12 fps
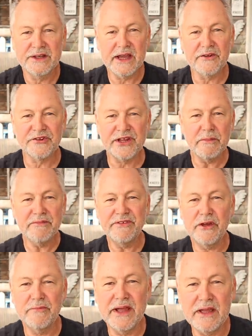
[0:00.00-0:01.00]
Now, some of
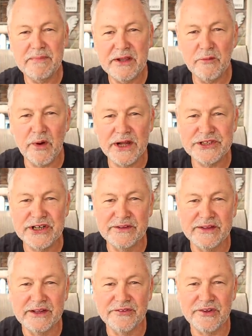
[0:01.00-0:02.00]
you may be
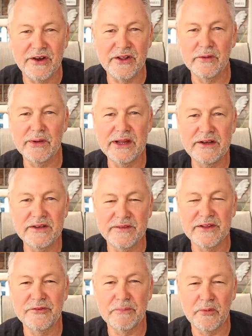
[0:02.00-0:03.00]
watching this all the way to
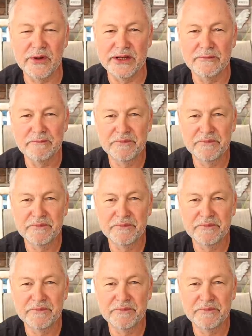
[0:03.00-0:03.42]
this point,